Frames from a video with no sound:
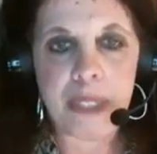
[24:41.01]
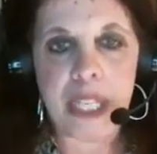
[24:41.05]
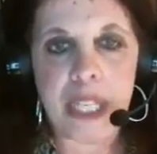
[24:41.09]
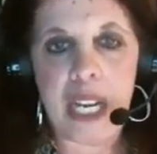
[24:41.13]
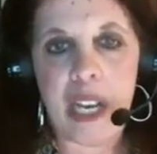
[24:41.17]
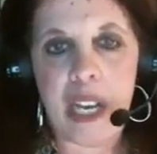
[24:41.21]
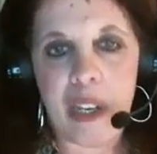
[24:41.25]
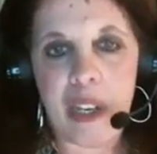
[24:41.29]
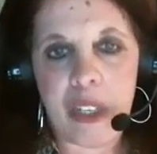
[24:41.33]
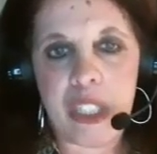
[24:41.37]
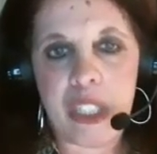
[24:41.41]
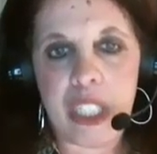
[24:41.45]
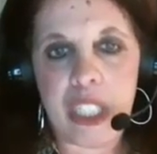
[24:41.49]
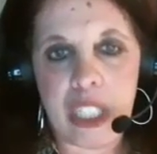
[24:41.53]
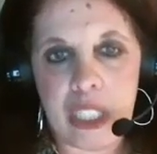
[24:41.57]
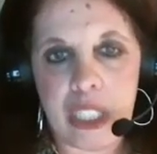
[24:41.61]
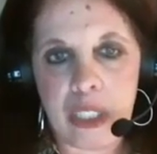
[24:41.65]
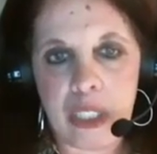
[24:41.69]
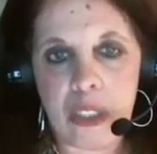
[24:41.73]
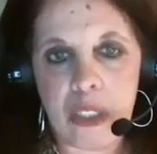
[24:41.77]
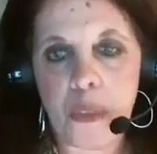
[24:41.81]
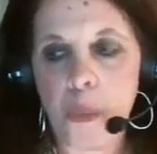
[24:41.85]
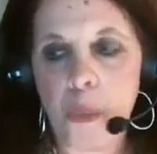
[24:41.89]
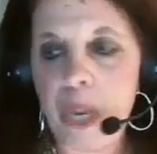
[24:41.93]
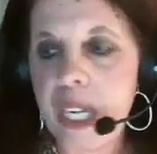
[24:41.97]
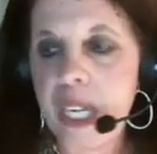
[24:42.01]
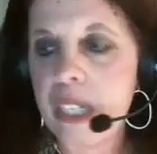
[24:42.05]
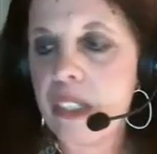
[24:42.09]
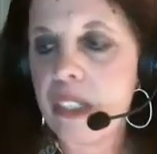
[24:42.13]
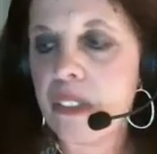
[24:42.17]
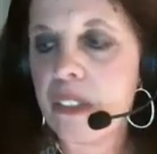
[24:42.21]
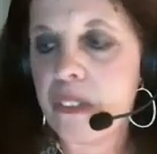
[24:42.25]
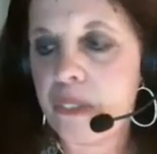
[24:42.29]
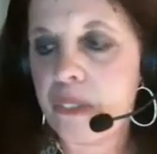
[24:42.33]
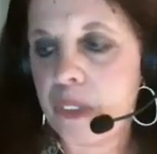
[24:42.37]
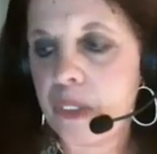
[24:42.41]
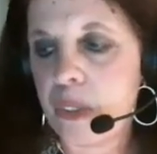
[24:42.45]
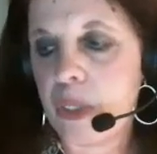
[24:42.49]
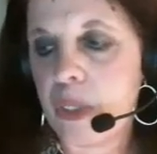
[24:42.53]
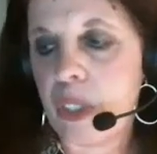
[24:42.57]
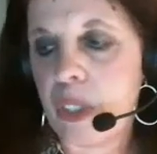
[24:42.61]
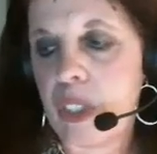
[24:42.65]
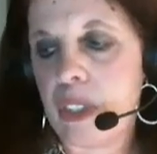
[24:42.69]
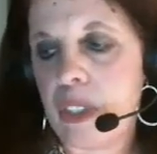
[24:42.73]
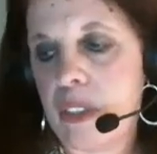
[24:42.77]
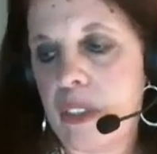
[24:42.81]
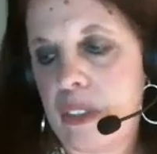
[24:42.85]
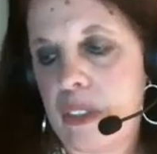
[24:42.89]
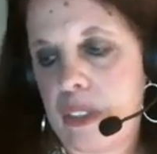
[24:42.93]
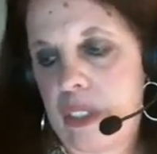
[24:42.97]
area waiting
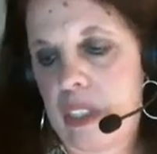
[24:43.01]
for